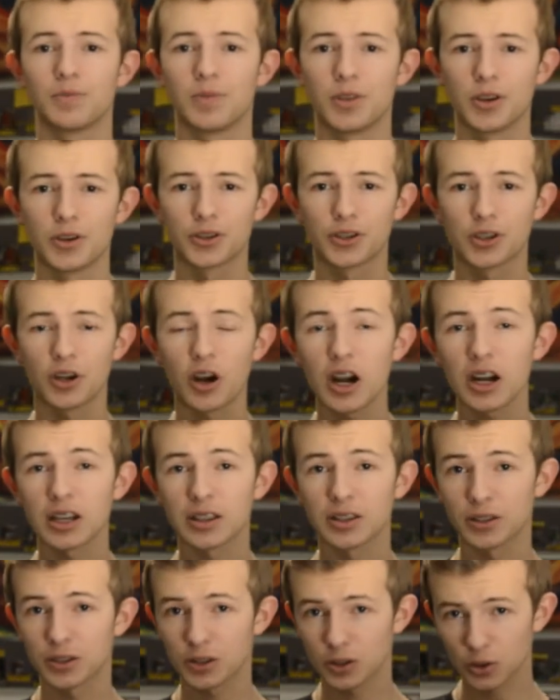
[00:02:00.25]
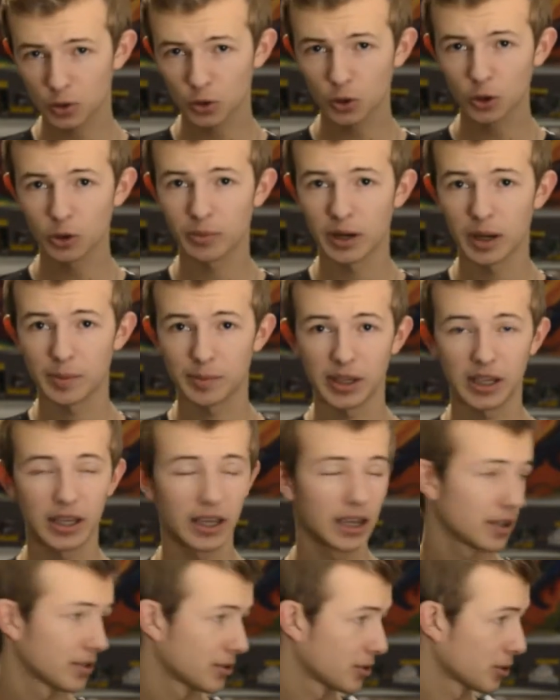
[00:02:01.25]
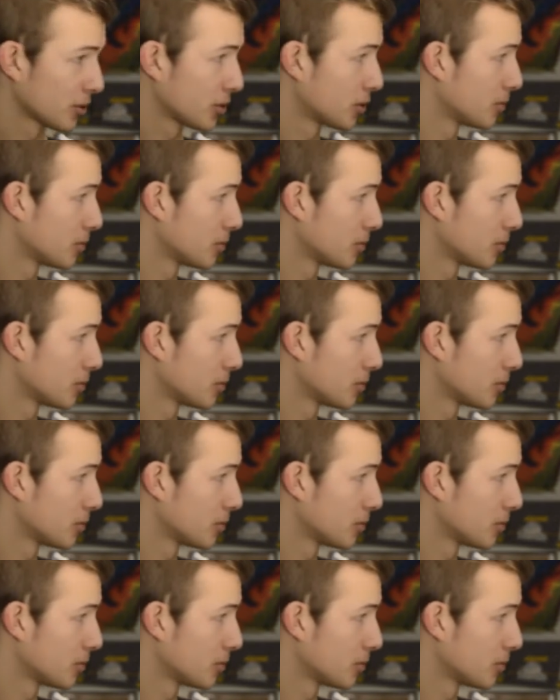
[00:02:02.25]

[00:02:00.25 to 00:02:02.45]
There's talk that school might be canceled